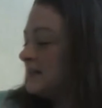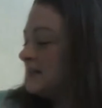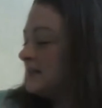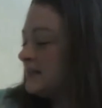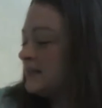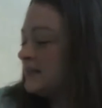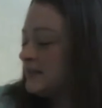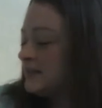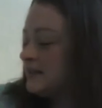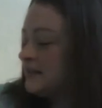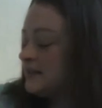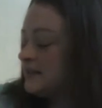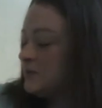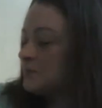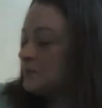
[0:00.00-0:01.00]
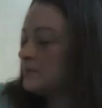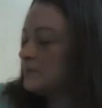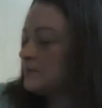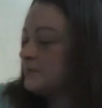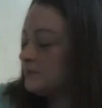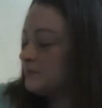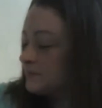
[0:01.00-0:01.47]

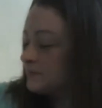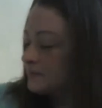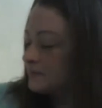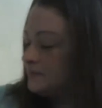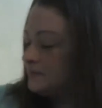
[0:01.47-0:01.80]
[no speech]